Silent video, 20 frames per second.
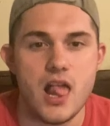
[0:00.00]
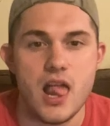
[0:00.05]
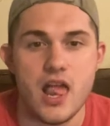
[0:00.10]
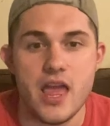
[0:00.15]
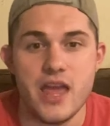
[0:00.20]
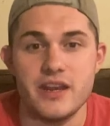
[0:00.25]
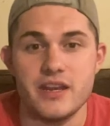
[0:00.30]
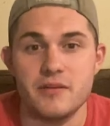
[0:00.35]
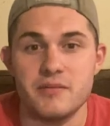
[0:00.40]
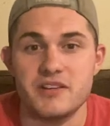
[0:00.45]

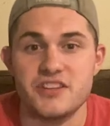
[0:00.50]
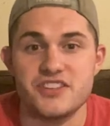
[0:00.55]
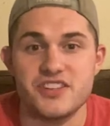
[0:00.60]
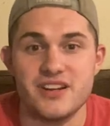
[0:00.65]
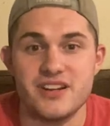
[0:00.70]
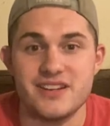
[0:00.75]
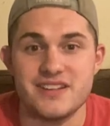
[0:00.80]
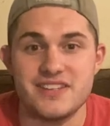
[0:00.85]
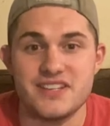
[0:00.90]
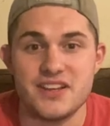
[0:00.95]
and I'm
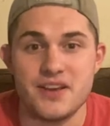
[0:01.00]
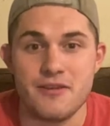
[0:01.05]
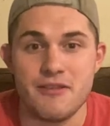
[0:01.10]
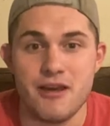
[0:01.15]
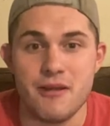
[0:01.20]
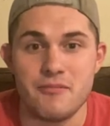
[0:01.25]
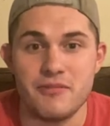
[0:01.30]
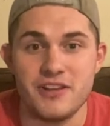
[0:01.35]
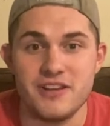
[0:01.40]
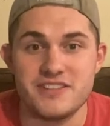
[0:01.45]
excited to see how
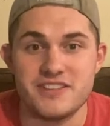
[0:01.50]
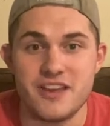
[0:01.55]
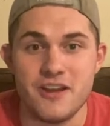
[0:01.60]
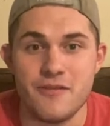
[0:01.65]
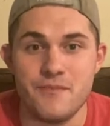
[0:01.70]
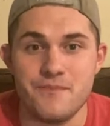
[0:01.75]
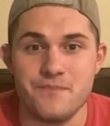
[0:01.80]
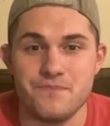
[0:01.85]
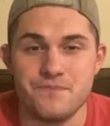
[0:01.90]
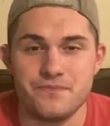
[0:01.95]
that plays
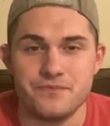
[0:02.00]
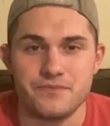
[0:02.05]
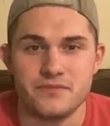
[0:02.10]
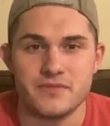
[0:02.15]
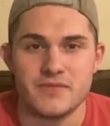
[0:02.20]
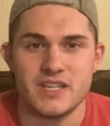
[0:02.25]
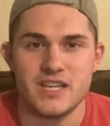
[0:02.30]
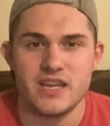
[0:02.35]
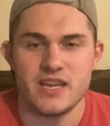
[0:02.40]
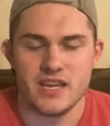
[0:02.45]
out.
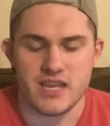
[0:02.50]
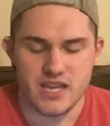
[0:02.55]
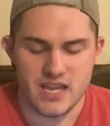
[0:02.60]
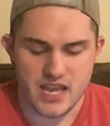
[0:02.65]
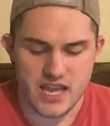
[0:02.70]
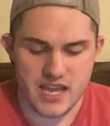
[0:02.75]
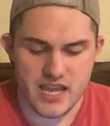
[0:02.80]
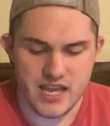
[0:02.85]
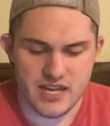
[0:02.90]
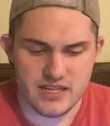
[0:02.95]

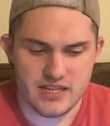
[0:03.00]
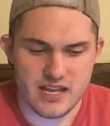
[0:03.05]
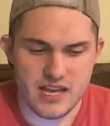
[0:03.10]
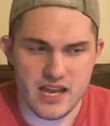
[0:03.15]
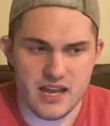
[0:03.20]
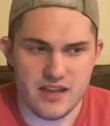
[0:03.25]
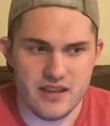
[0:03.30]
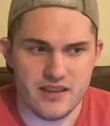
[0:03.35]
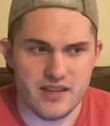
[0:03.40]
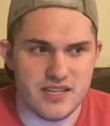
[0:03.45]
And
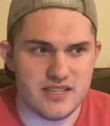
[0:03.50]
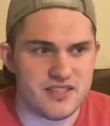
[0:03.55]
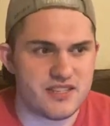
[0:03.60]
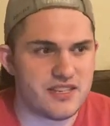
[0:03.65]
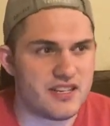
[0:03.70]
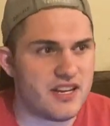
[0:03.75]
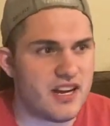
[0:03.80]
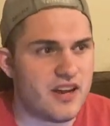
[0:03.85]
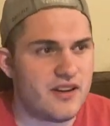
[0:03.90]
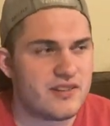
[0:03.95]
it's
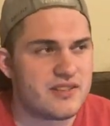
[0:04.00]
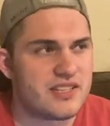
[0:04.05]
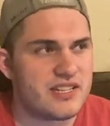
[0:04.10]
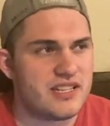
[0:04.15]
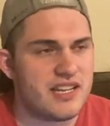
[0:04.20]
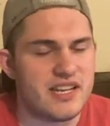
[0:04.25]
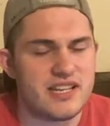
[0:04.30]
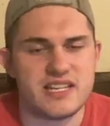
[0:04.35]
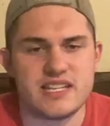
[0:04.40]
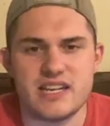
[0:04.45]
a
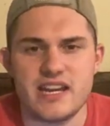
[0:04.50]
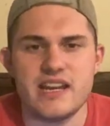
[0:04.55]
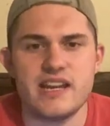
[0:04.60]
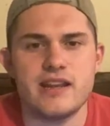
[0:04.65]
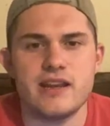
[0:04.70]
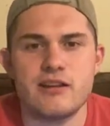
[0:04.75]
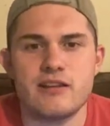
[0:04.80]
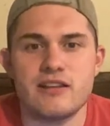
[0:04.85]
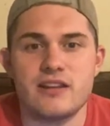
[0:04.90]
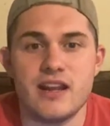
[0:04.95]
nice night
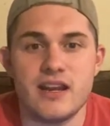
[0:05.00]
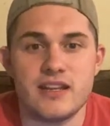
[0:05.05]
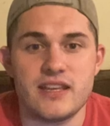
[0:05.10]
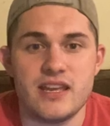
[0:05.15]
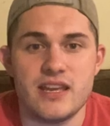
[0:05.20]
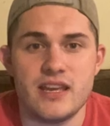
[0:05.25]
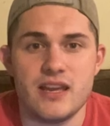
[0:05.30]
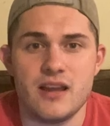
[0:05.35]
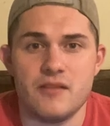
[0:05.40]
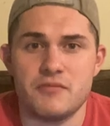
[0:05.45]
here in
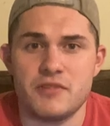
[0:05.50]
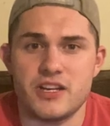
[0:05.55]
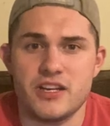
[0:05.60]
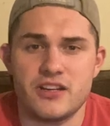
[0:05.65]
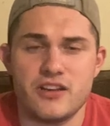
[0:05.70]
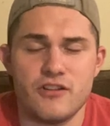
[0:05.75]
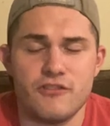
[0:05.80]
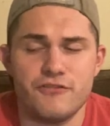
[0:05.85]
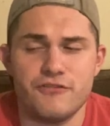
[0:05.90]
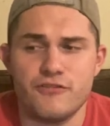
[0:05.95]
Connecticut. I'm gonna
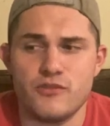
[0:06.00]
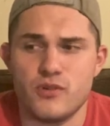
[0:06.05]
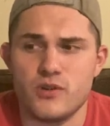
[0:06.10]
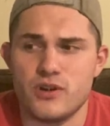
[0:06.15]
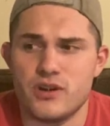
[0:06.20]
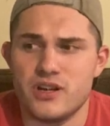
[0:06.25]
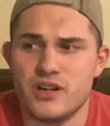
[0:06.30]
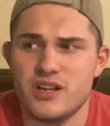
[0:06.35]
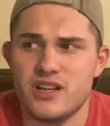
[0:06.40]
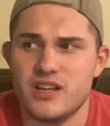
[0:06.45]
go
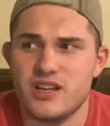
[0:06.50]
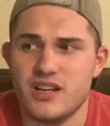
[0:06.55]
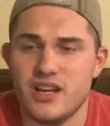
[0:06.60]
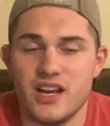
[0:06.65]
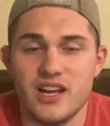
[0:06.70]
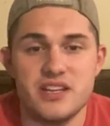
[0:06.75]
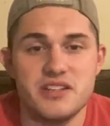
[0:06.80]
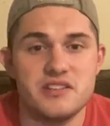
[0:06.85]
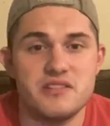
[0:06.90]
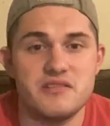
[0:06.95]
for
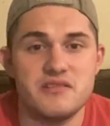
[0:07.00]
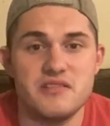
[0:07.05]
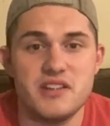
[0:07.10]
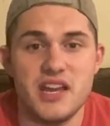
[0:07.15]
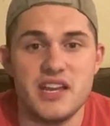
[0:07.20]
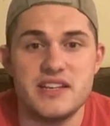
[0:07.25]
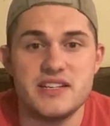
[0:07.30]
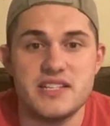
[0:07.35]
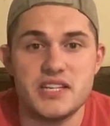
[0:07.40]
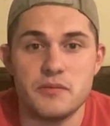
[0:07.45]
a
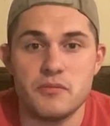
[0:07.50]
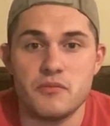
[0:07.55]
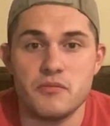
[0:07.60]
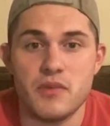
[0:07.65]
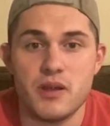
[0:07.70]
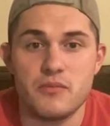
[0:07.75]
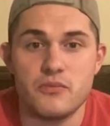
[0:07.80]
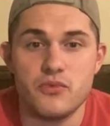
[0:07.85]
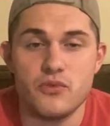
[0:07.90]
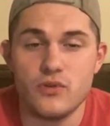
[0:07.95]
night dip in
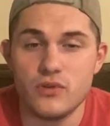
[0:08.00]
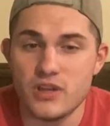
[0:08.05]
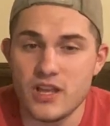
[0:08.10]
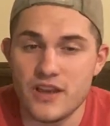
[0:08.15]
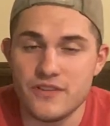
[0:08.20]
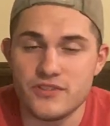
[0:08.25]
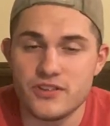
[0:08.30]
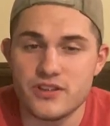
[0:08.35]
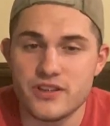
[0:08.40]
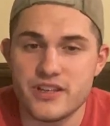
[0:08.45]
my pool
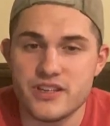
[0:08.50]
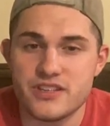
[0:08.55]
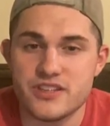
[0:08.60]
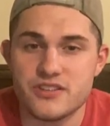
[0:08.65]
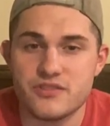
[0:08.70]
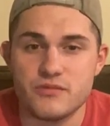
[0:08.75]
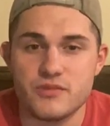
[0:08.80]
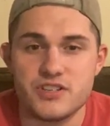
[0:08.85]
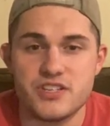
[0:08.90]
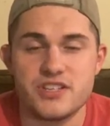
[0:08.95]
after this,
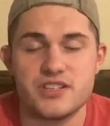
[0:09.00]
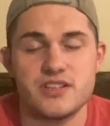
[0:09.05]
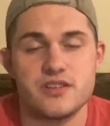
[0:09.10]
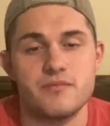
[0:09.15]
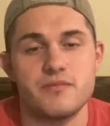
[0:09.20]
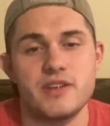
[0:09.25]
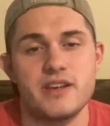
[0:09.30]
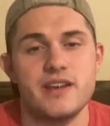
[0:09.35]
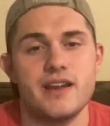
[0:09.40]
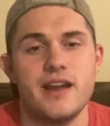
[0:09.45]
which is
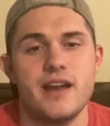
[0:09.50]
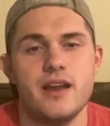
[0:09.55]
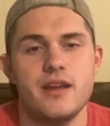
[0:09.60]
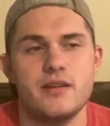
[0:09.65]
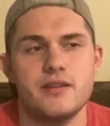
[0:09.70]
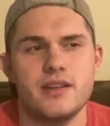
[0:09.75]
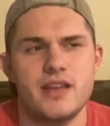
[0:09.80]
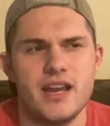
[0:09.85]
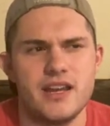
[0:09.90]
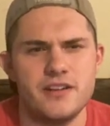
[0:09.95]
something
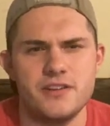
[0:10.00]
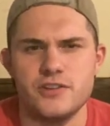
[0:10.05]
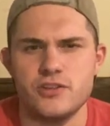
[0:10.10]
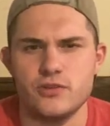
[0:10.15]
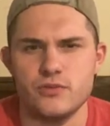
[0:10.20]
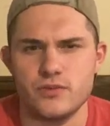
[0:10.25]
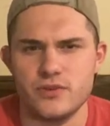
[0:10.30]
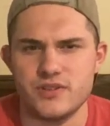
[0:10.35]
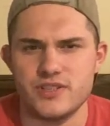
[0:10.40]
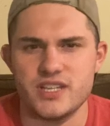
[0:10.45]
I kind of do
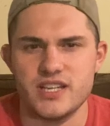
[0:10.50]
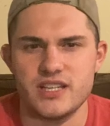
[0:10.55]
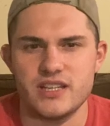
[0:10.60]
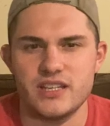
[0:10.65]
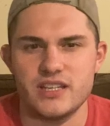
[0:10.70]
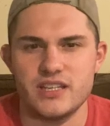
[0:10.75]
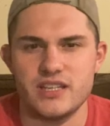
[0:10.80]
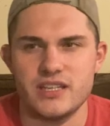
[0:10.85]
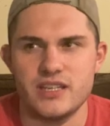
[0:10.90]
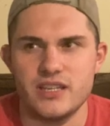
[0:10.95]

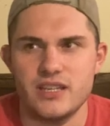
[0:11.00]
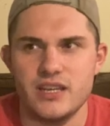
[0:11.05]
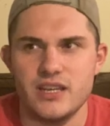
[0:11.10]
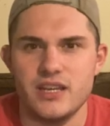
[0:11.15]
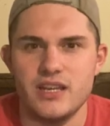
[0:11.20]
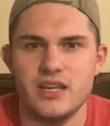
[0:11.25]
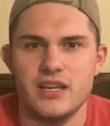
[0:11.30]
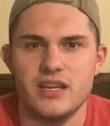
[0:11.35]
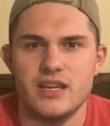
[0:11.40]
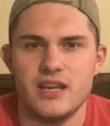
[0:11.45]
routinely.
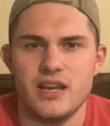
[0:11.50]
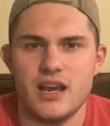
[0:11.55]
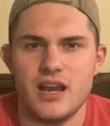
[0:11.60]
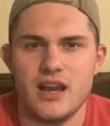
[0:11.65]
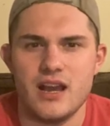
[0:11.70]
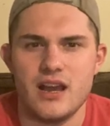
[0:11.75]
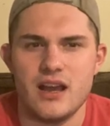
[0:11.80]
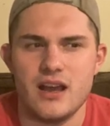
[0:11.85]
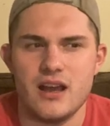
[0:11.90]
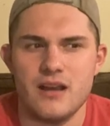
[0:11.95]

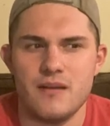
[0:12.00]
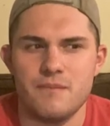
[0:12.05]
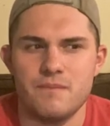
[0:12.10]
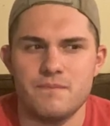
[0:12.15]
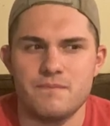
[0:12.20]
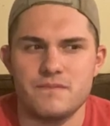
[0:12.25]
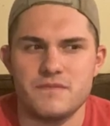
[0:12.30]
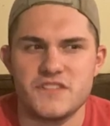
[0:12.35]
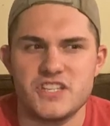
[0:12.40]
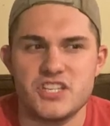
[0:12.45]

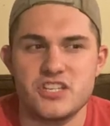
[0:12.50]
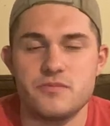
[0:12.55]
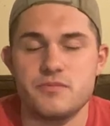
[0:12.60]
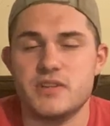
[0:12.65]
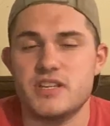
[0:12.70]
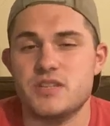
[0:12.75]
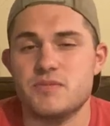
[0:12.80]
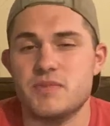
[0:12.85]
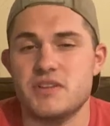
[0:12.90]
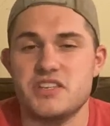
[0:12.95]
Just
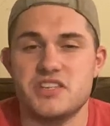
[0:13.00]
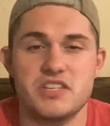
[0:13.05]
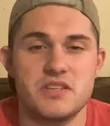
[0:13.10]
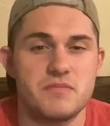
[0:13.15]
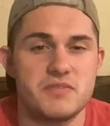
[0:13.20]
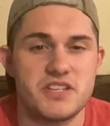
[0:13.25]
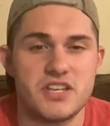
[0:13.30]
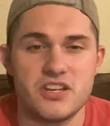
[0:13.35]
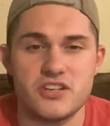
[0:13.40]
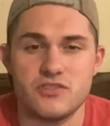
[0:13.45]
because my sleep
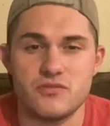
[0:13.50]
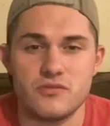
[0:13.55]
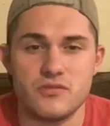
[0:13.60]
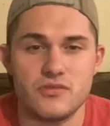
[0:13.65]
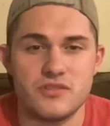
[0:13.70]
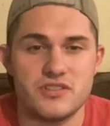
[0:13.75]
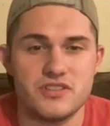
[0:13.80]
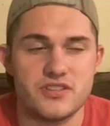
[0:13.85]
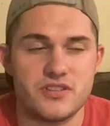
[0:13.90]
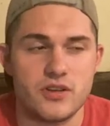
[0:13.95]
schedule
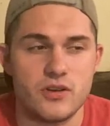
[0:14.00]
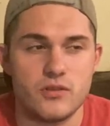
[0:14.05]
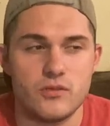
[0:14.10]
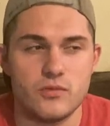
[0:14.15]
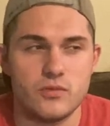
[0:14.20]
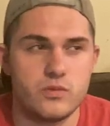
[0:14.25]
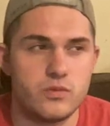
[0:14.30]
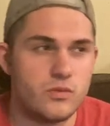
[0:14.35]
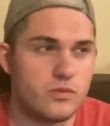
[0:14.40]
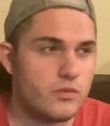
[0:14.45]
is
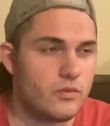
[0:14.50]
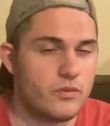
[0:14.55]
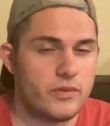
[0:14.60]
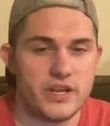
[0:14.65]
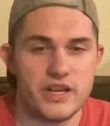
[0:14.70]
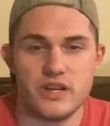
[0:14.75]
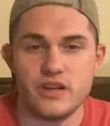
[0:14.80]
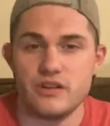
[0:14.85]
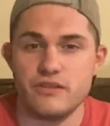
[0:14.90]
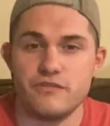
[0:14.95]
so
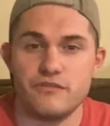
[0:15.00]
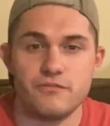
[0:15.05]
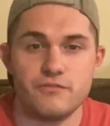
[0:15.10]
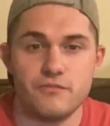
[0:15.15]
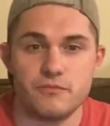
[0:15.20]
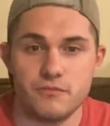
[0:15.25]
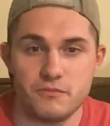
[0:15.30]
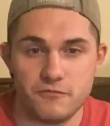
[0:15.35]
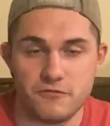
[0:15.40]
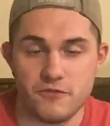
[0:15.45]
weird
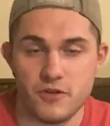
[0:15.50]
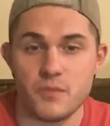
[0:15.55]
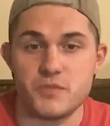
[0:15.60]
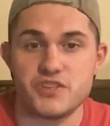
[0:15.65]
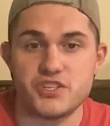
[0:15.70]
from